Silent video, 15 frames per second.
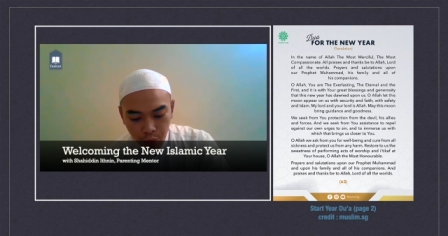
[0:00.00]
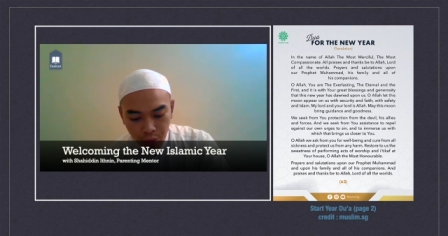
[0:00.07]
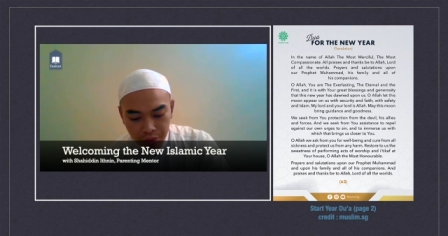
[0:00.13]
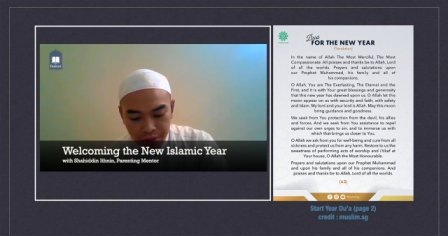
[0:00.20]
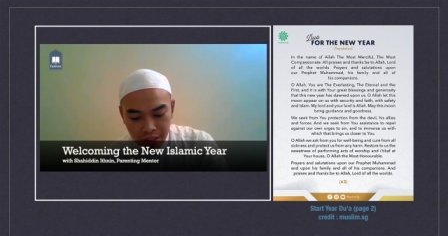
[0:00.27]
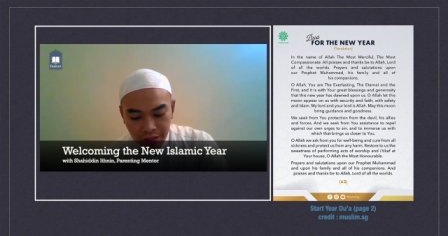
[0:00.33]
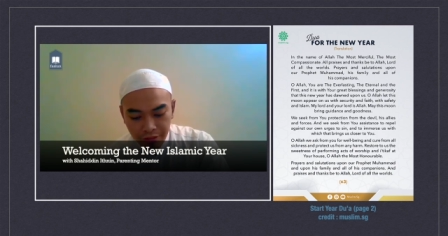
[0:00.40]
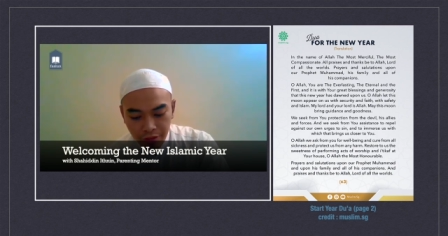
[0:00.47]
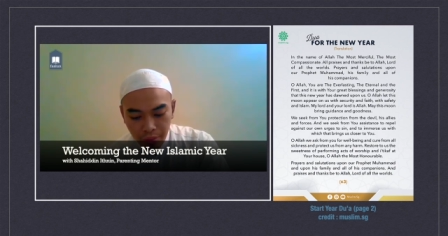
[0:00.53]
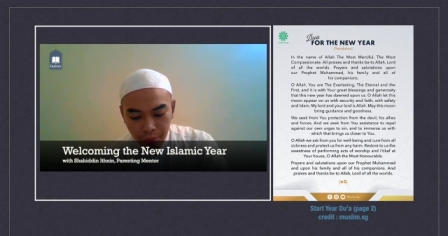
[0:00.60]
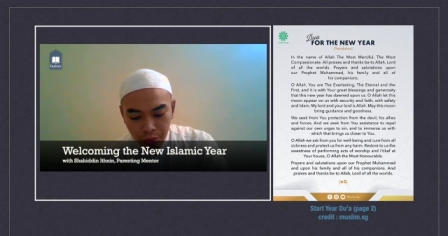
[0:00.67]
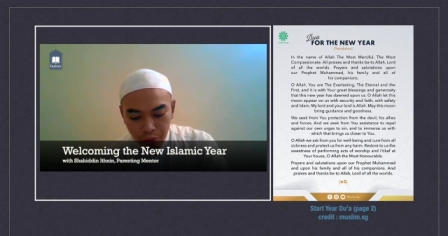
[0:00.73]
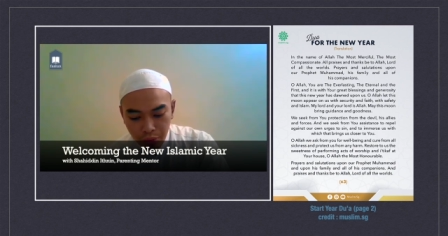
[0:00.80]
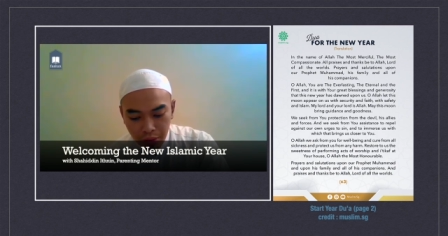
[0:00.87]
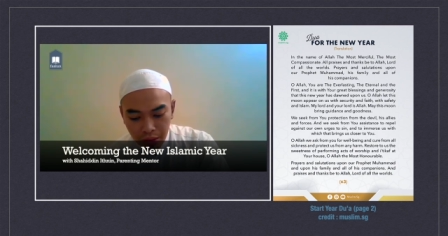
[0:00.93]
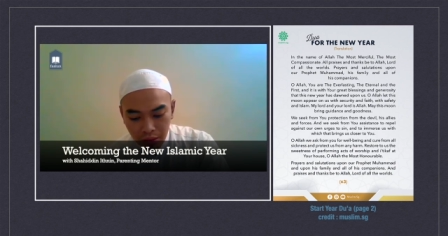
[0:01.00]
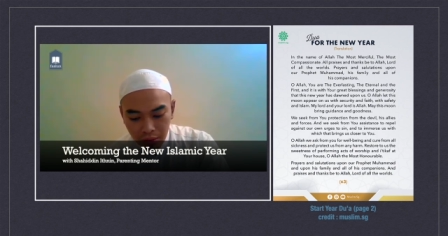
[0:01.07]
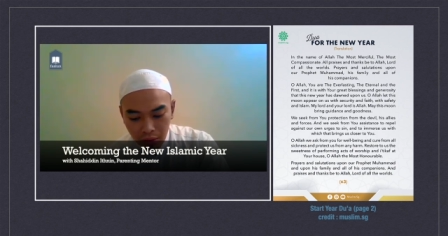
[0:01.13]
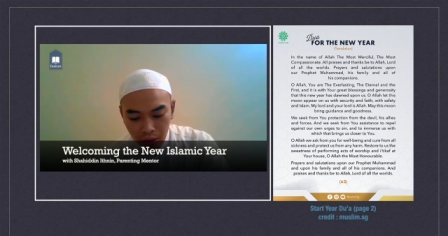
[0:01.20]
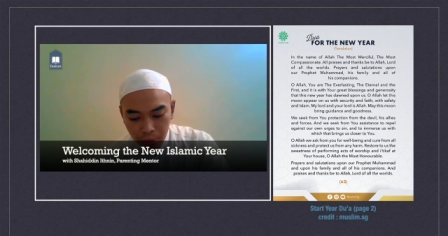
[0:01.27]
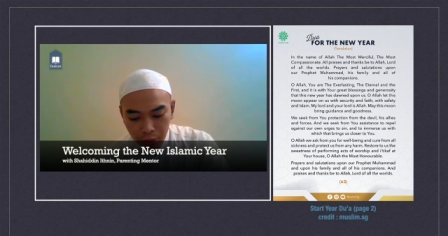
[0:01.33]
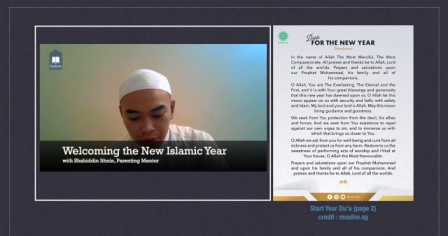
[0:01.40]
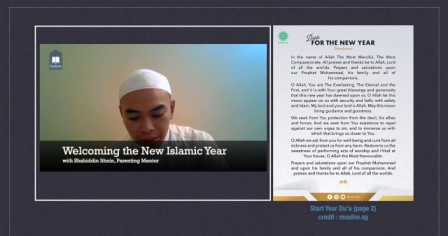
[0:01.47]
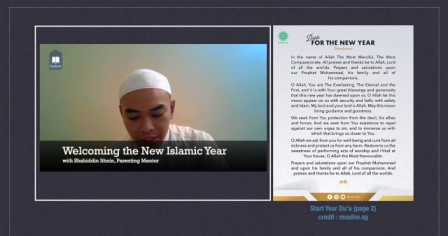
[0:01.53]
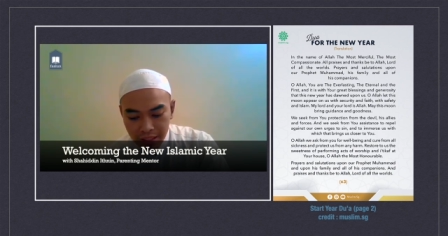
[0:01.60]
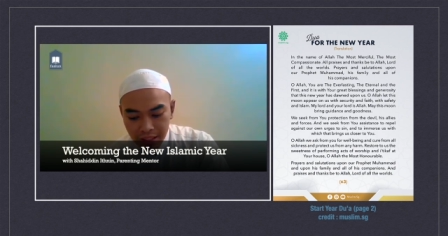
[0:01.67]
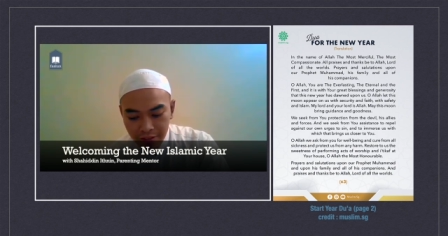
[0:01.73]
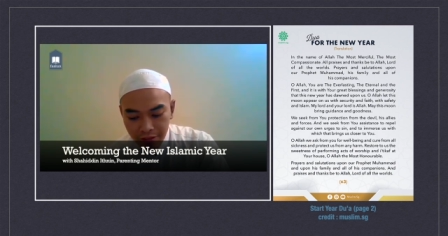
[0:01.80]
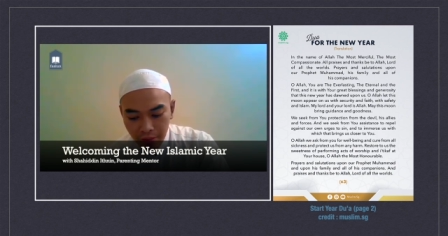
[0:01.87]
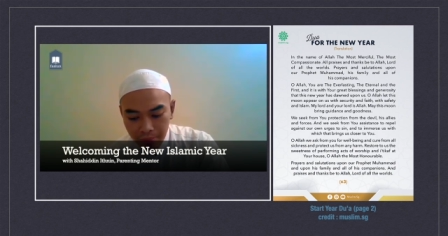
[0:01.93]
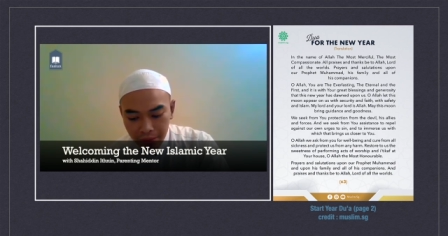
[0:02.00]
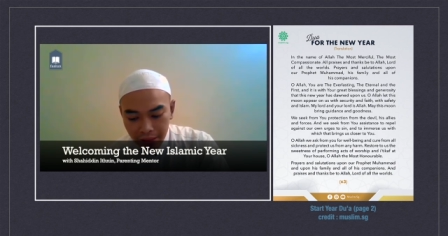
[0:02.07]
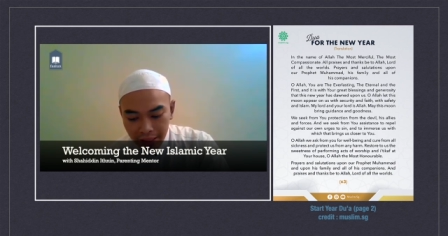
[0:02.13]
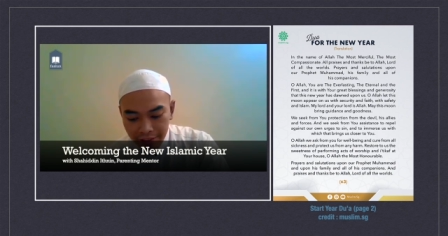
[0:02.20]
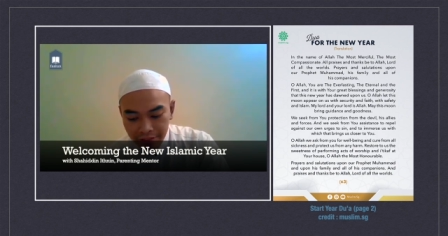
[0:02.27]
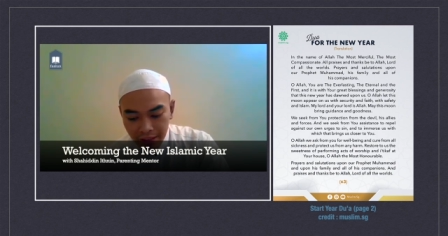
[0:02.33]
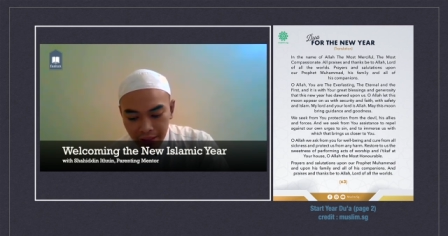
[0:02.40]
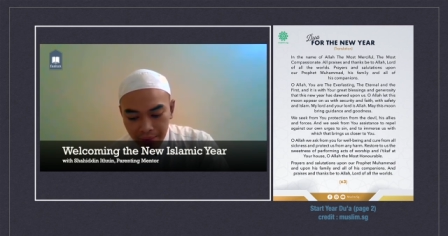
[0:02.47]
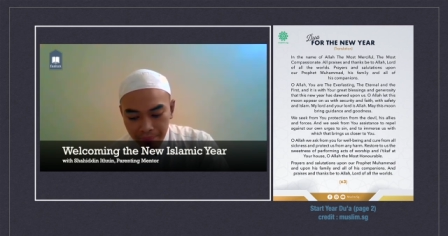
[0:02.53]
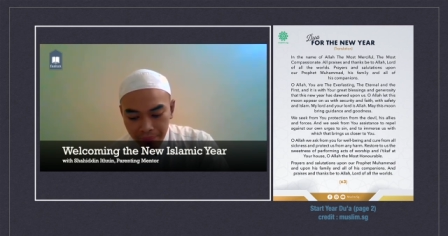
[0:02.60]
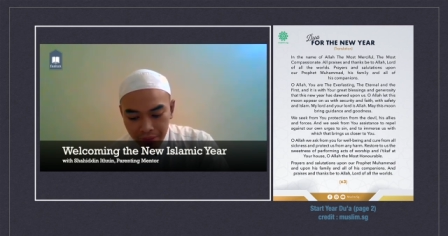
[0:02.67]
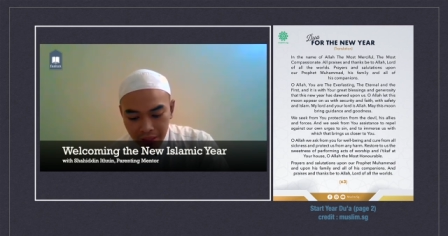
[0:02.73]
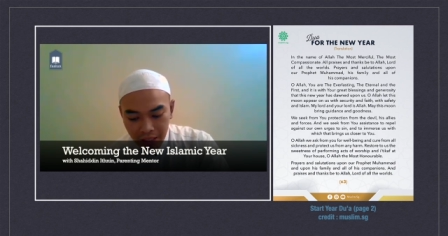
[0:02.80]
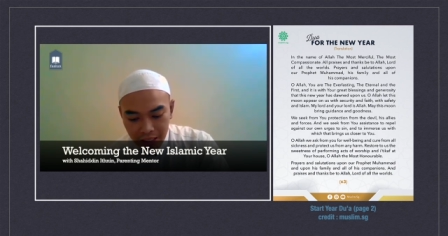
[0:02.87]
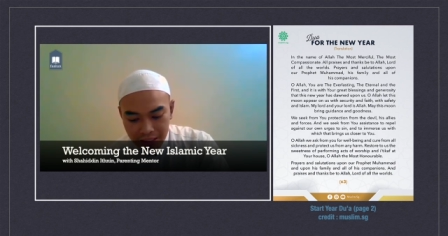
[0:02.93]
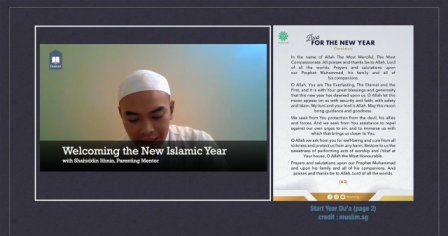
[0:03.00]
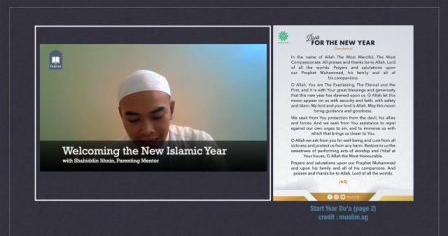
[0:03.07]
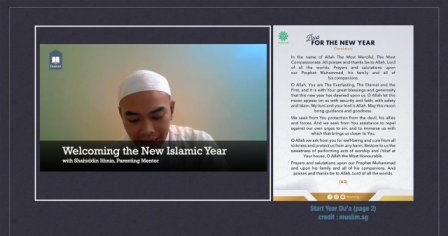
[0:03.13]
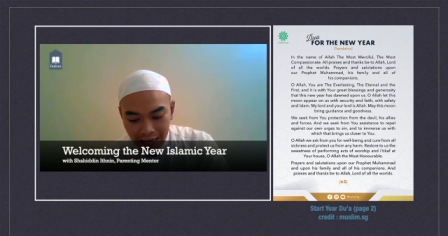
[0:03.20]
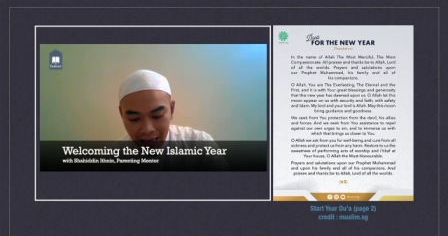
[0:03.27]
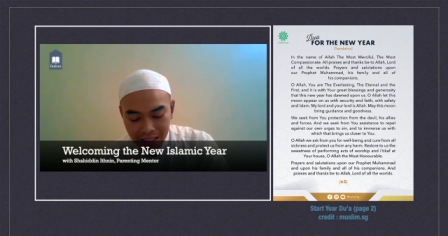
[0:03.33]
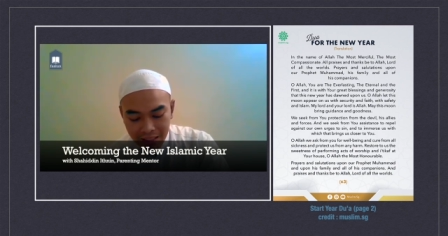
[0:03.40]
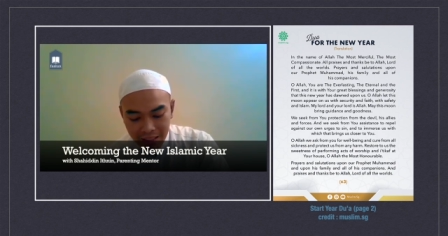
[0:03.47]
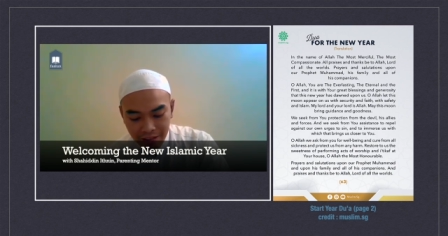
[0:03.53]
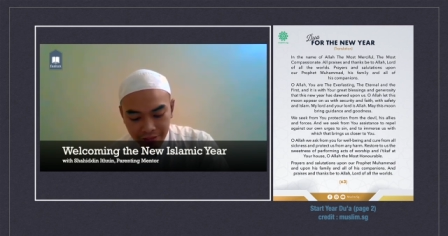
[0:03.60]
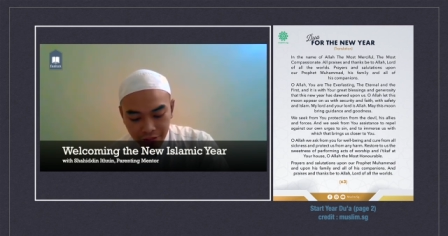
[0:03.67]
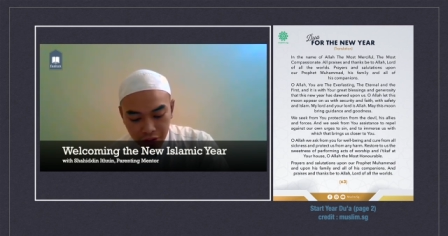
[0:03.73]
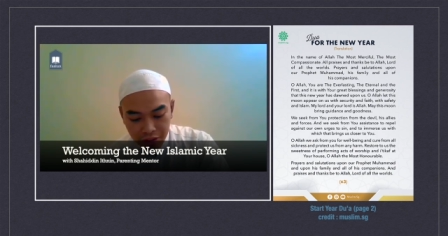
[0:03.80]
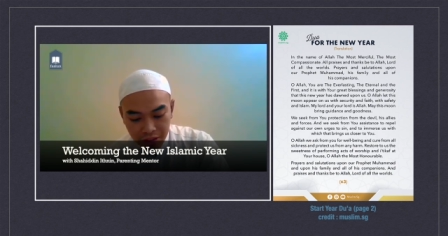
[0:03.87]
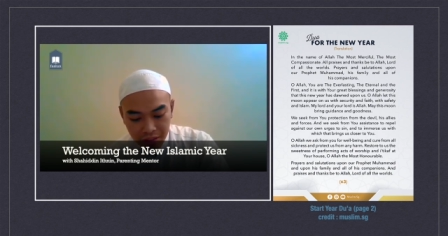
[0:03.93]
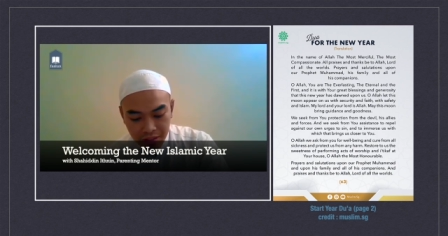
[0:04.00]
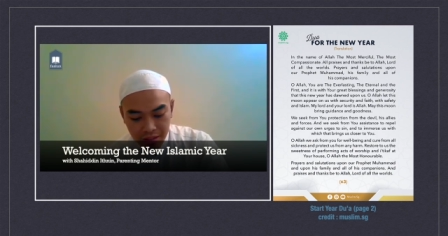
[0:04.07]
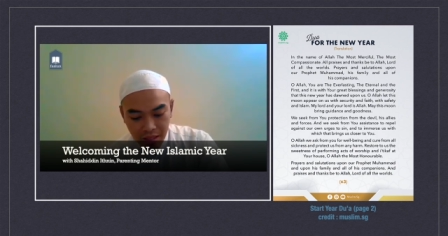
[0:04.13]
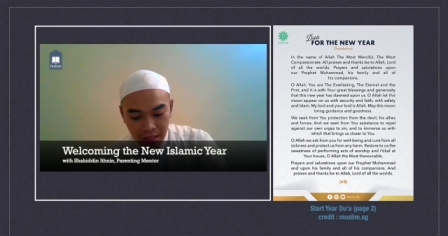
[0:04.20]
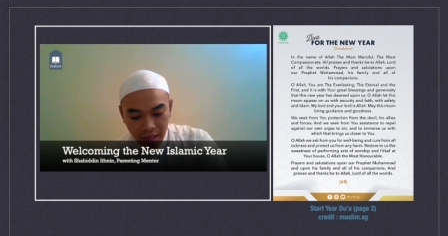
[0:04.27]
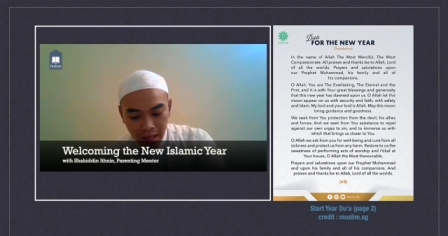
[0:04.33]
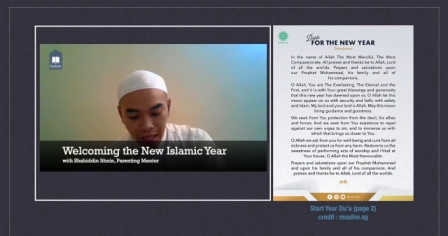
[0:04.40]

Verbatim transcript: We seek from you, Ya Allah, protection from the devil, his allies and forces.